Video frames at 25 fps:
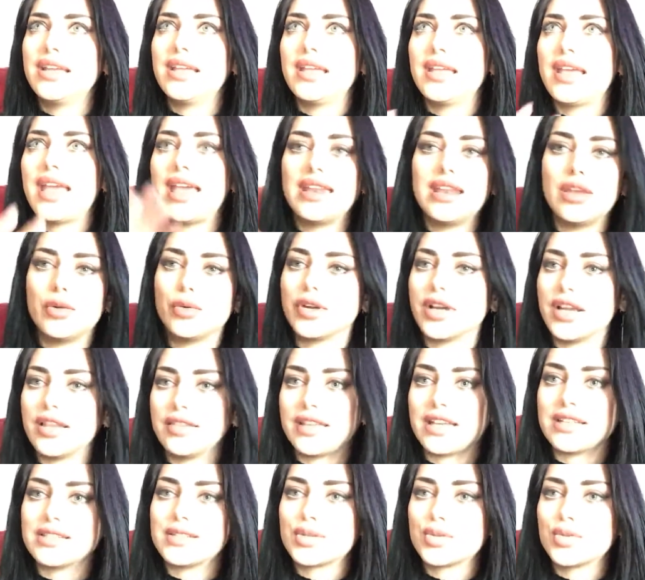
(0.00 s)
anywhere in
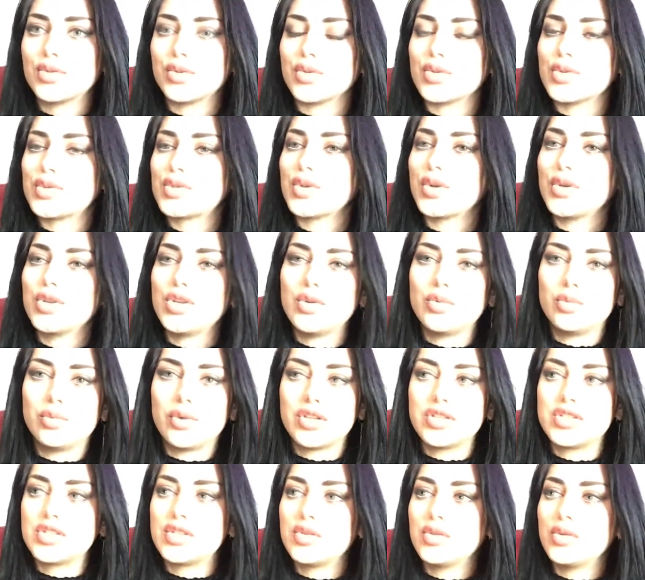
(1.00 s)
that school. So you
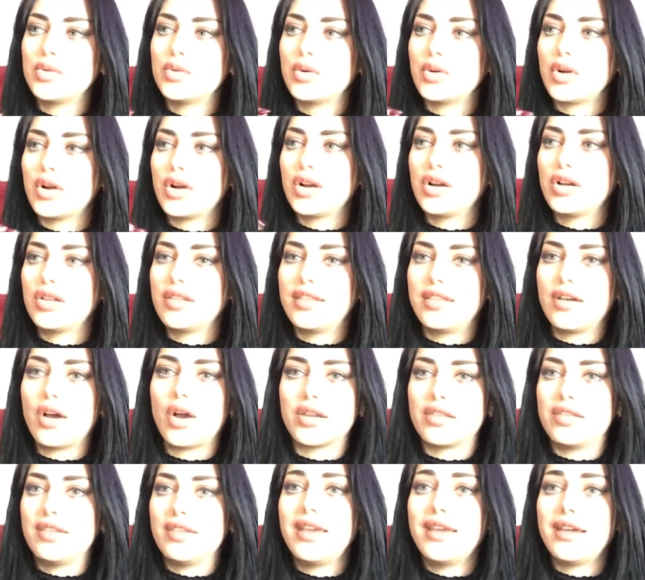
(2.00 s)
once you
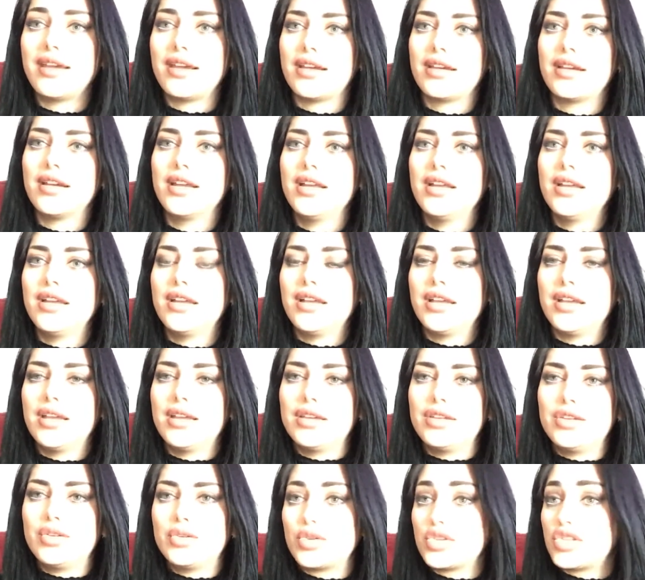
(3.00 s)
are there,
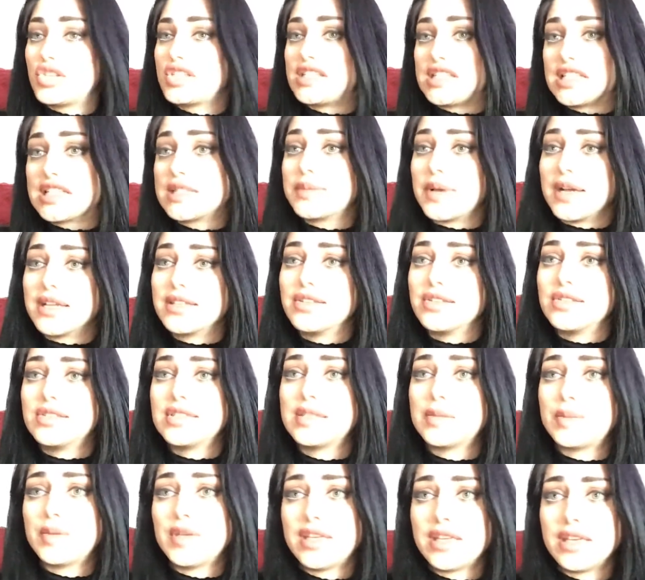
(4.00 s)
you're just expected to
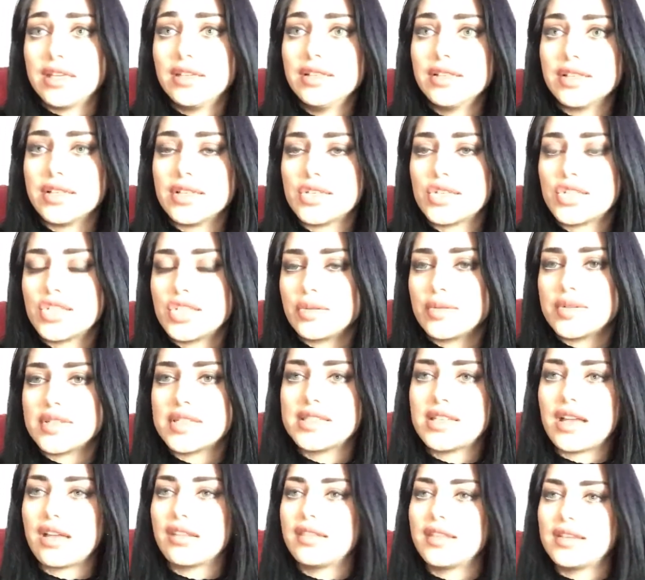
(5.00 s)
speak English. There was
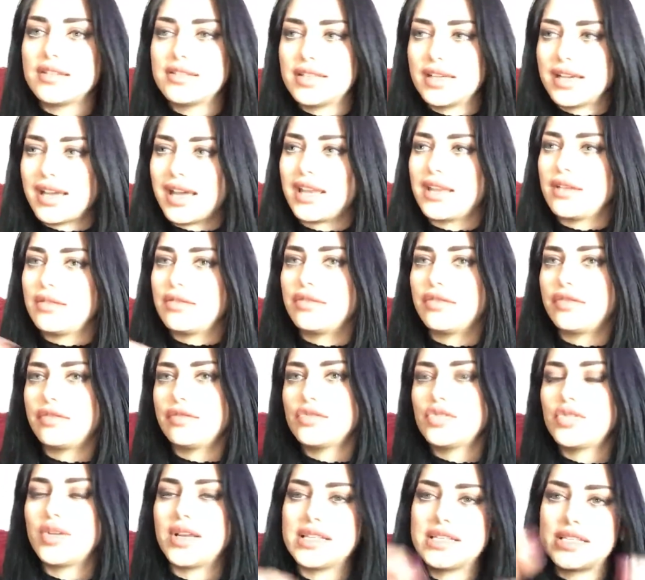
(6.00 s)
nothing to kind of
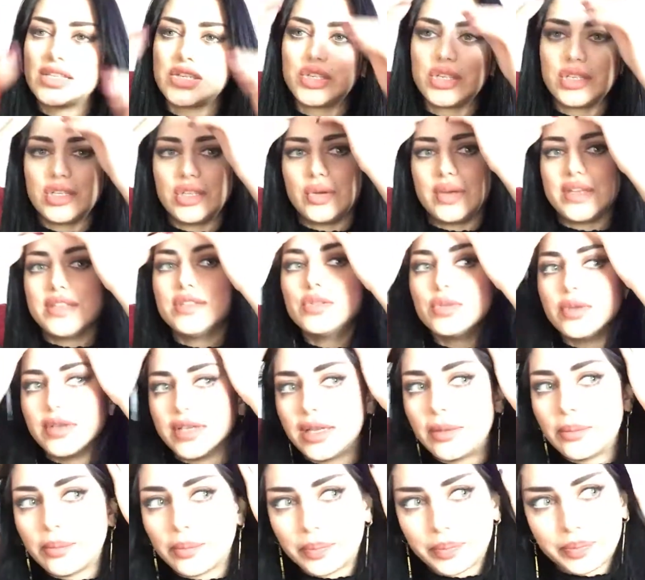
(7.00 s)
transition you into
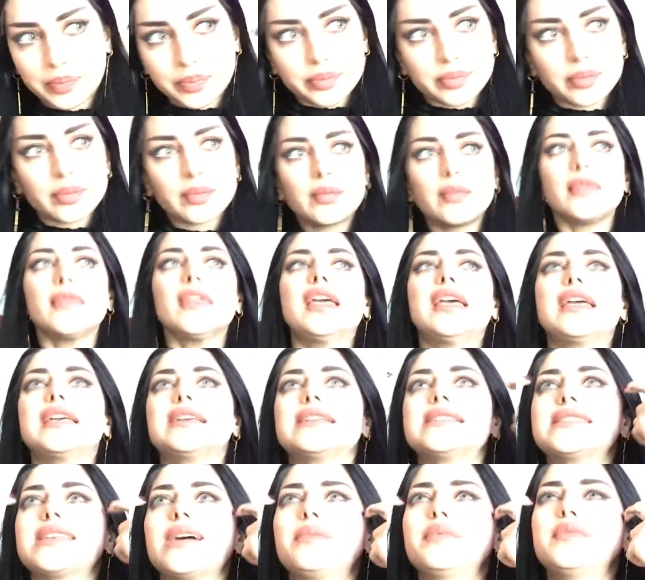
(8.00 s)
it,
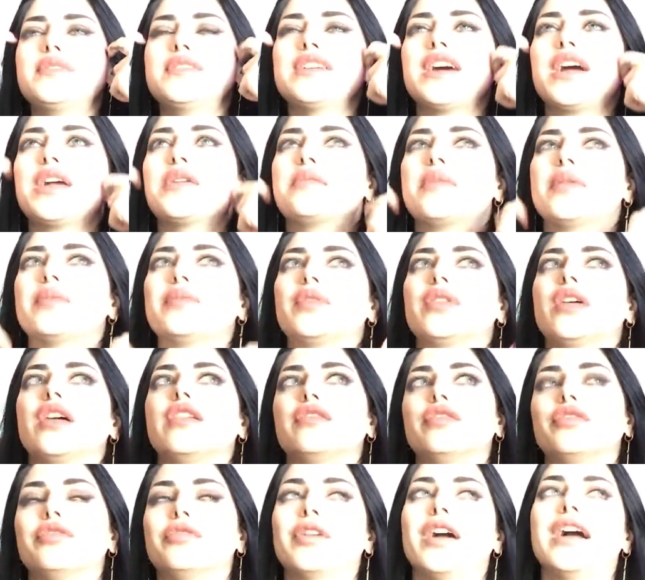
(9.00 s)
except I remember on
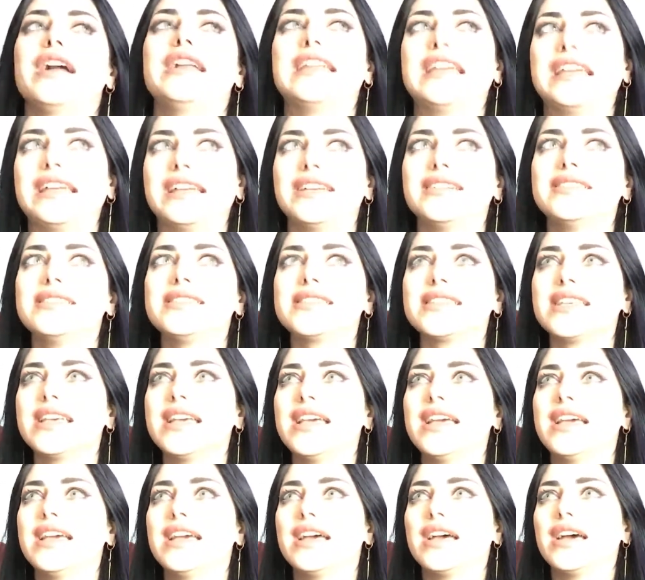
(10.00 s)
Fridays,
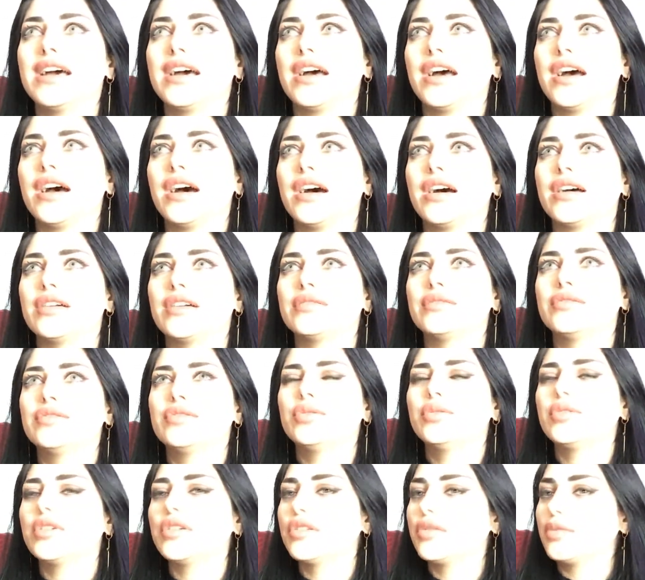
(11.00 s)
2
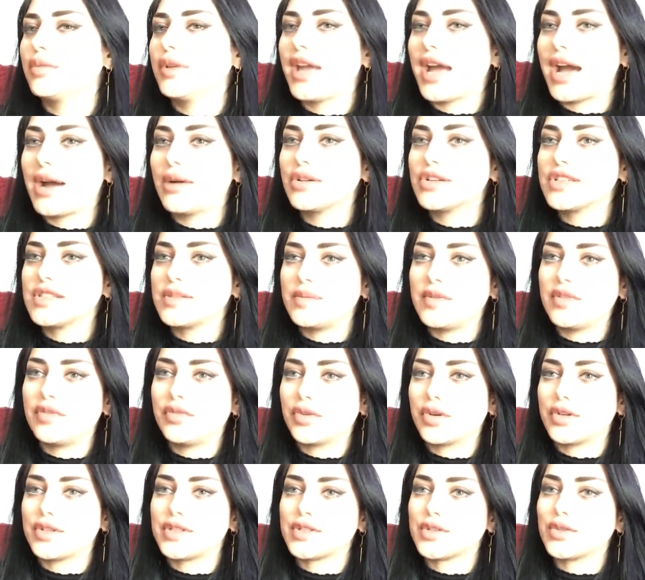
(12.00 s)
or 3 hours
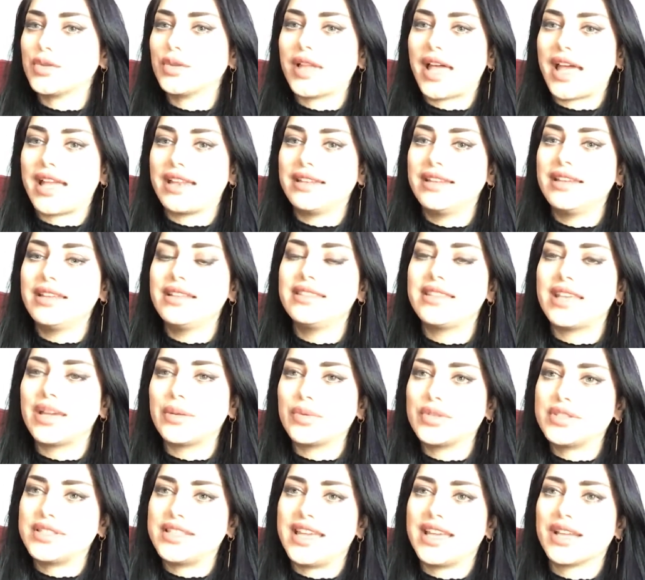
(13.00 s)
before school ended, they
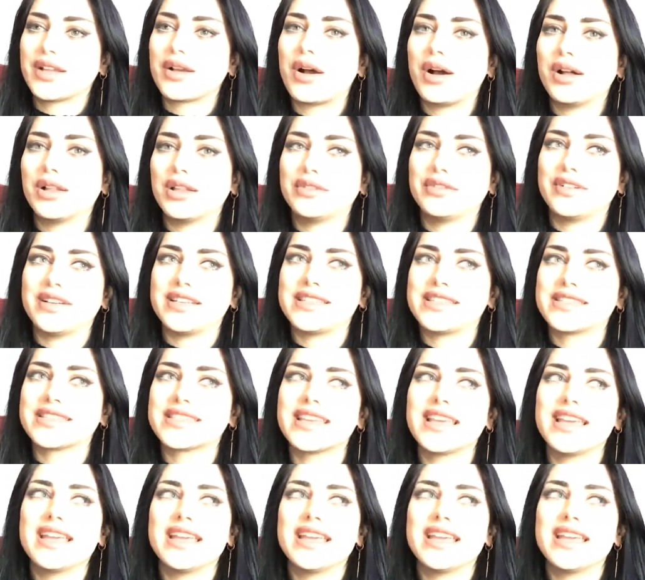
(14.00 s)
would take all of us